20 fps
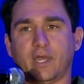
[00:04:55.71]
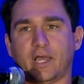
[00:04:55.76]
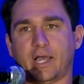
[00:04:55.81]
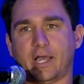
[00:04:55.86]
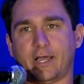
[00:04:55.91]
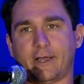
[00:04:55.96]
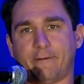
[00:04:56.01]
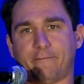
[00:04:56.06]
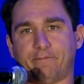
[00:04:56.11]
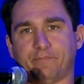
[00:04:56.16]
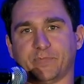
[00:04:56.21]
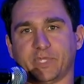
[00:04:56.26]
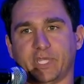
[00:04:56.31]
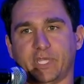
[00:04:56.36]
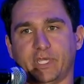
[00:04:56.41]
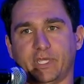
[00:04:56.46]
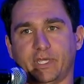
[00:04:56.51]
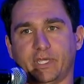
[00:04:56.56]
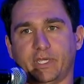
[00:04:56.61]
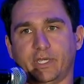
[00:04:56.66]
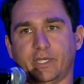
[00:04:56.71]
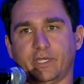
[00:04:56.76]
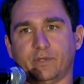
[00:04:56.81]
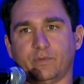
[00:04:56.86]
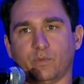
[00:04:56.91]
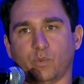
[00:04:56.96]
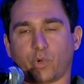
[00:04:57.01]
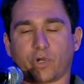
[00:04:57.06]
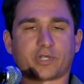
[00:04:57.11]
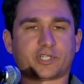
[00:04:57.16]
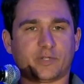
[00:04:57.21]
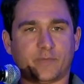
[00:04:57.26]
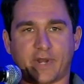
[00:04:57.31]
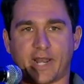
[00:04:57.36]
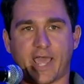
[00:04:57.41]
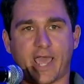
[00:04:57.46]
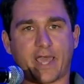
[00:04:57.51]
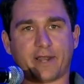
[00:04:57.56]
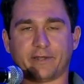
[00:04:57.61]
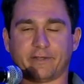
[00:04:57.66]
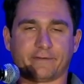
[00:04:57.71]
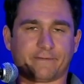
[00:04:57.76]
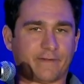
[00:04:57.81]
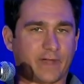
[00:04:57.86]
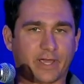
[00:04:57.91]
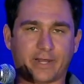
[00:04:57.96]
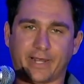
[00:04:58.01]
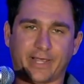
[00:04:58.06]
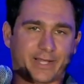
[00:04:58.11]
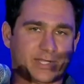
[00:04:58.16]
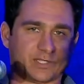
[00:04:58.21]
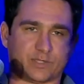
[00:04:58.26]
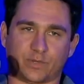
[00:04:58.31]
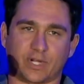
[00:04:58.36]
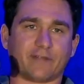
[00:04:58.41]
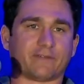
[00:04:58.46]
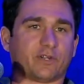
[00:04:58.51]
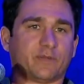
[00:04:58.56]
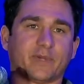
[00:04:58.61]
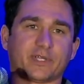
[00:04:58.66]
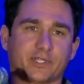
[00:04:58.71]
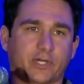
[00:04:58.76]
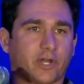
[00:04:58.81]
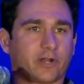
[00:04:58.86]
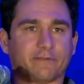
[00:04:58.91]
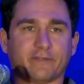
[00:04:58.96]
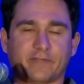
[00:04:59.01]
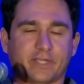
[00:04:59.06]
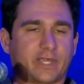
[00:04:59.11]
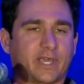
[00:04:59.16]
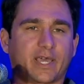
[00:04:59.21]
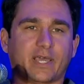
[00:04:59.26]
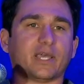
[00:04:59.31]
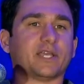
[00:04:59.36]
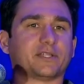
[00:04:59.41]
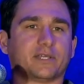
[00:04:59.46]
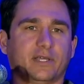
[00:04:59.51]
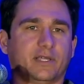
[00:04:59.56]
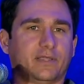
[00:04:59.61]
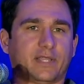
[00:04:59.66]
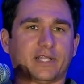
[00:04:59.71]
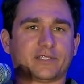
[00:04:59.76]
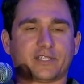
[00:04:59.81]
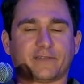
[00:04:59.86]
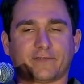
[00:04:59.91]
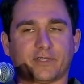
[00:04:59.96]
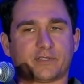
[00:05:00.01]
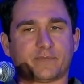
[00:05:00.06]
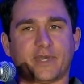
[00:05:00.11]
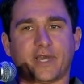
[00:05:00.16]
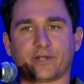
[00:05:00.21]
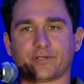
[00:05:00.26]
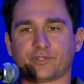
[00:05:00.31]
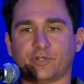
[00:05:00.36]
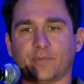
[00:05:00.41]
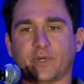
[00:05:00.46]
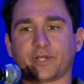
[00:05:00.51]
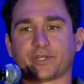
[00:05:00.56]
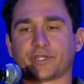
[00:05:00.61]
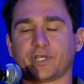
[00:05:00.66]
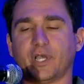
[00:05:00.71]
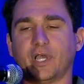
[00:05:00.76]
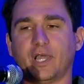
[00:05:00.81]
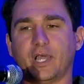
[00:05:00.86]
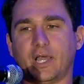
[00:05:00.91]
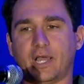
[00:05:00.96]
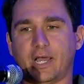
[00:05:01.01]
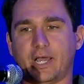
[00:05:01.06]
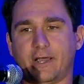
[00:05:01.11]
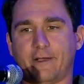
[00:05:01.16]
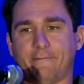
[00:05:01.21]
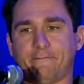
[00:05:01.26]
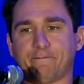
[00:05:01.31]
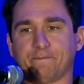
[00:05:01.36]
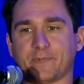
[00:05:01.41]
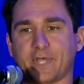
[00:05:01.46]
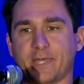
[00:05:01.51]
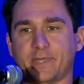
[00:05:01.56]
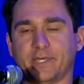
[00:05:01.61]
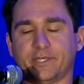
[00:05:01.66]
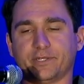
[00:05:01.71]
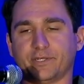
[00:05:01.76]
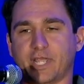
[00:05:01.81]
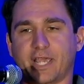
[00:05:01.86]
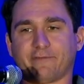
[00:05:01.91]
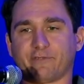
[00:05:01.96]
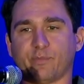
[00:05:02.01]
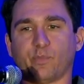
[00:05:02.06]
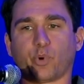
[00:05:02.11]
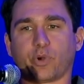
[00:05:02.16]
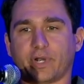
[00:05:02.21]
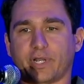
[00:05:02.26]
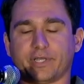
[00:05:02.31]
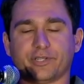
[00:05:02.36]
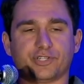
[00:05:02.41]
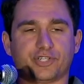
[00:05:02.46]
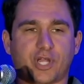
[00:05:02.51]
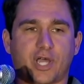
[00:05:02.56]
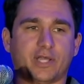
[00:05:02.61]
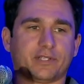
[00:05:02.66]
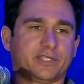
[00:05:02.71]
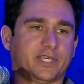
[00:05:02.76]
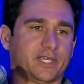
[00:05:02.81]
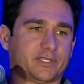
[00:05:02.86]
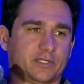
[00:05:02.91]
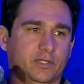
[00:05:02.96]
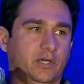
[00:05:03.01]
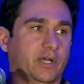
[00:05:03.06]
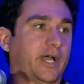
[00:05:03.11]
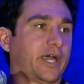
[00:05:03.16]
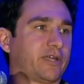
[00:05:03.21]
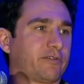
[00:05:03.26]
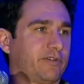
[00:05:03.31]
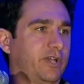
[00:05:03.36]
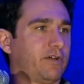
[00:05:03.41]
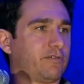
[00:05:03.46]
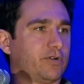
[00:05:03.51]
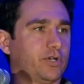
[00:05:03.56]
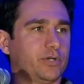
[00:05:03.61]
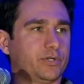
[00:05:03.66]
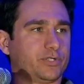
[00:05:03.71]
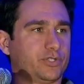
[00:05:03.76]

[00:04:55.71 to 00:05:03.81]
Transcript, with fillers: Um, he works in Manhattan in finance, whatever. He makes 150K. Uh, that stuff doesn't matter so much. Um, and then every morning, John takes the Long Island Railroad